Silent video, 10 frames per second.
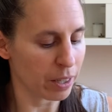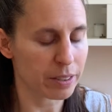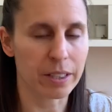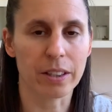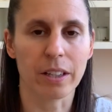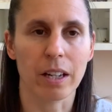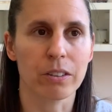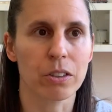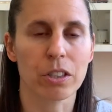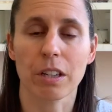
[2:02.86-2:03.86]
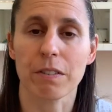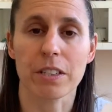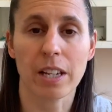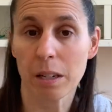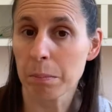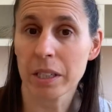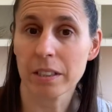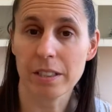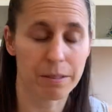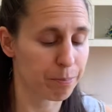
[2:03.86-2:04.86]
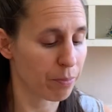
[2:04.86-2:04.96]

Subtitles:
set that usually for 10 minutes.